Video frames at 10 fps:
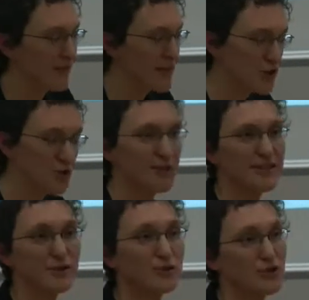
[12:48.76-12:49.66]
2 weeks
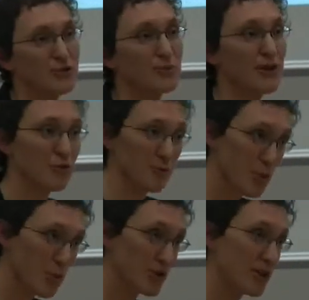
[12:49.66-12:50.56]
ago just put out a
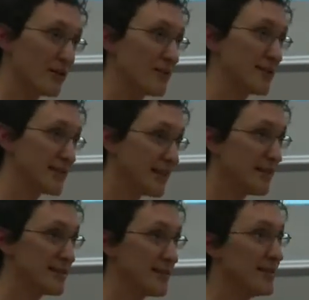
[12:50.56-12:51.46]
report on the
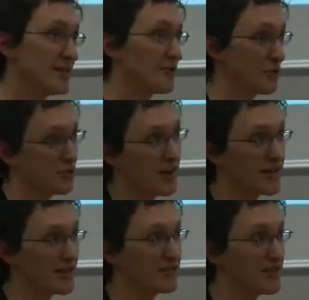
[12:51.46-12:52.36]
skills needed for
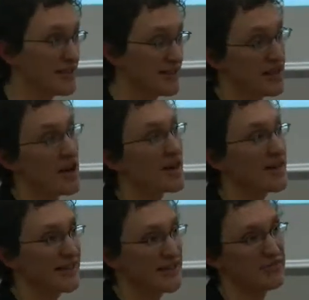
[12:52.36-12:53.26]
creativity, design
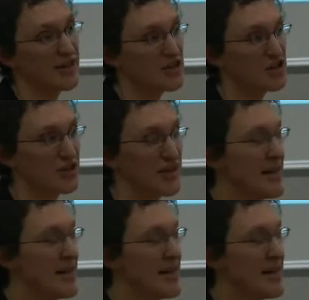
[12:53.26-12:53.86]
and innovation,